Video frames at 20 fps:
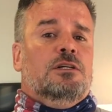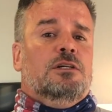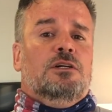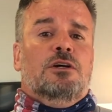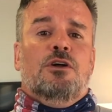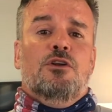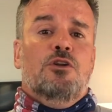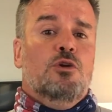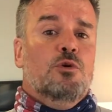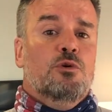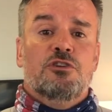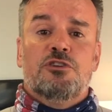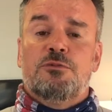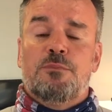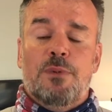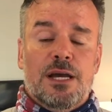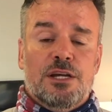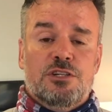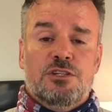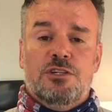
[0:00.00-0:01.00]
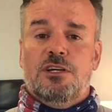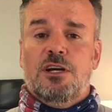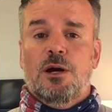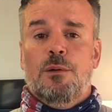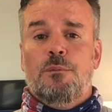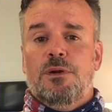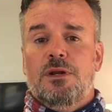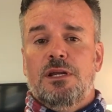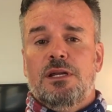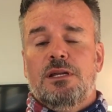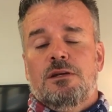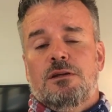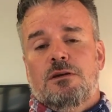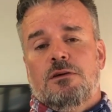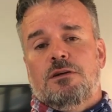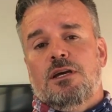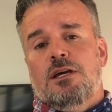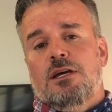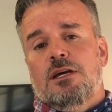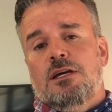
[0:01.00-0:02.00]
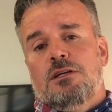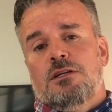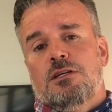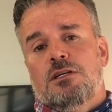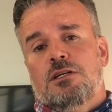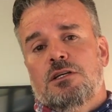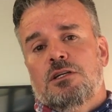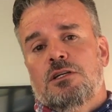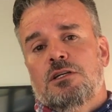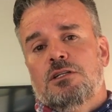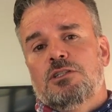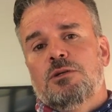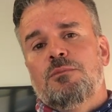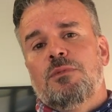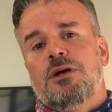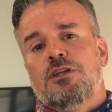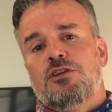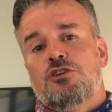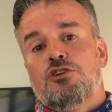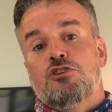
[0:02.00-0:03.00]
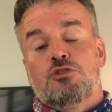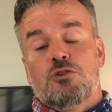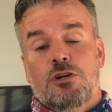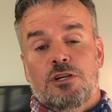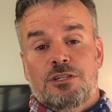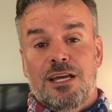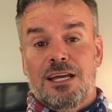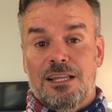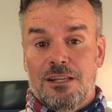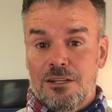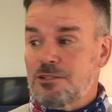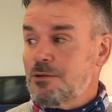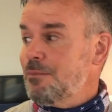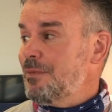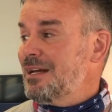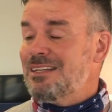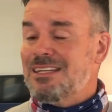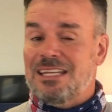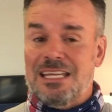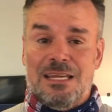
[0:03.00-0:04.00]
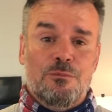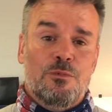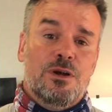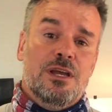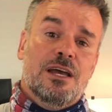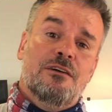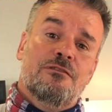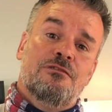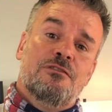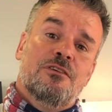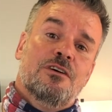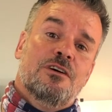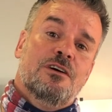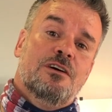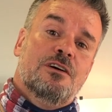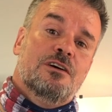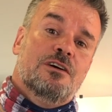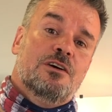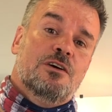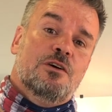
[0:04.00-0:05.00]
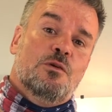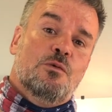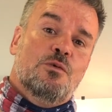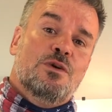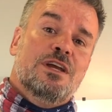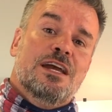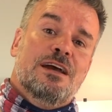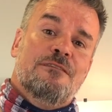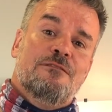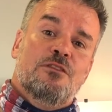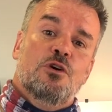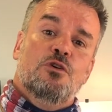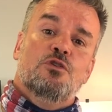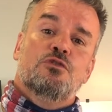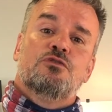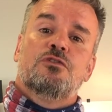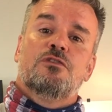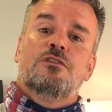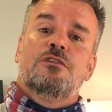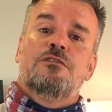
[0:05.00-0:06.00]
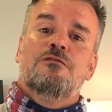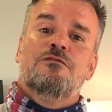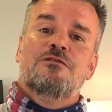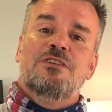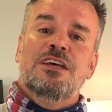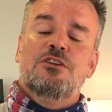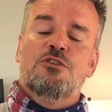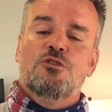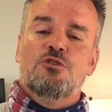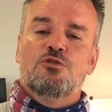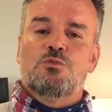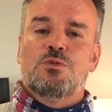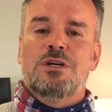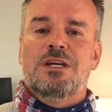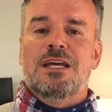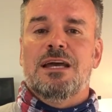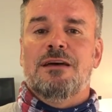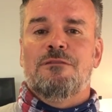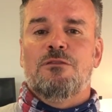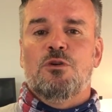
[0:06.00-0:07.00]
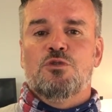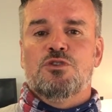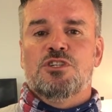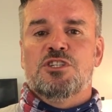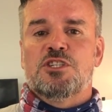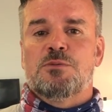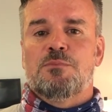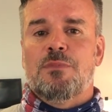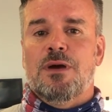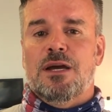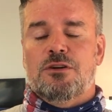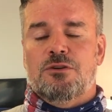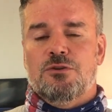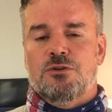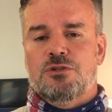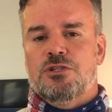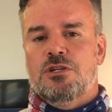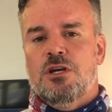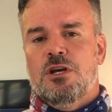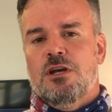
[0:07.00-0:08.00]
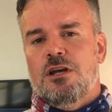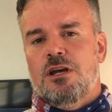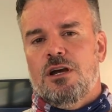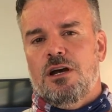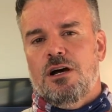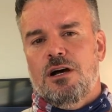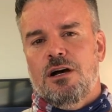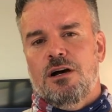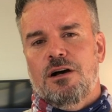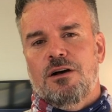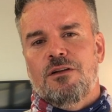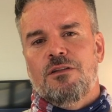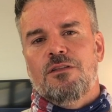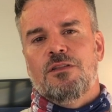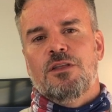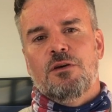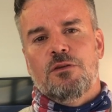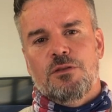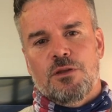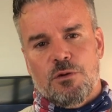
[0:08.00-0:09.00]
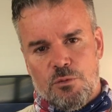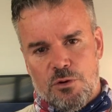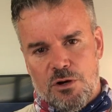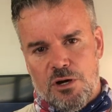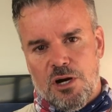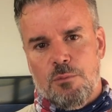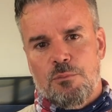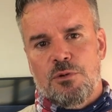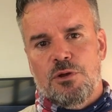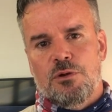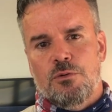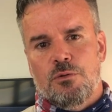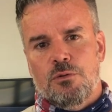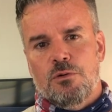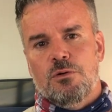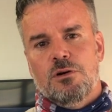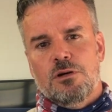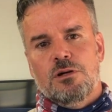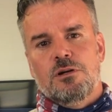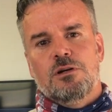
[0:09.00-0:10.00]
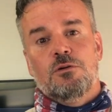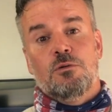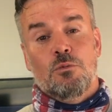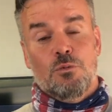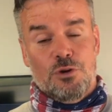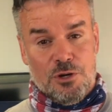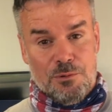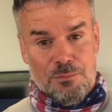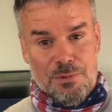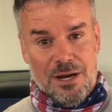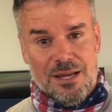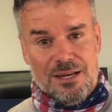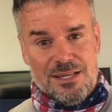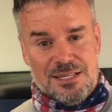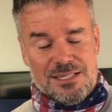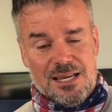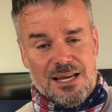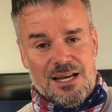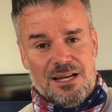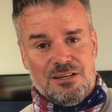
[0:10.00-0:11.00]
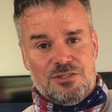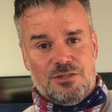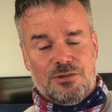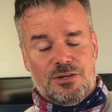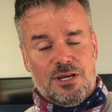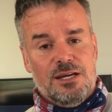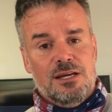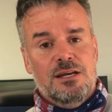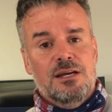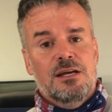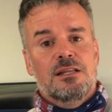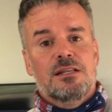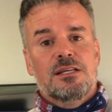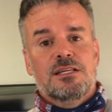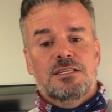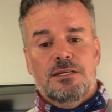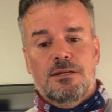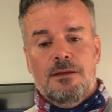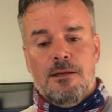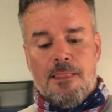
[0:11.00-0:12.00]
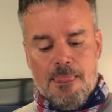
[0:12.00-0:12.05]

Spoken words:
new inspection company, okay? Somebody that you trust. Hey, listen, my team, we have those vendors, we have those inspectors that will help you when you're buying this house, okay? Listen,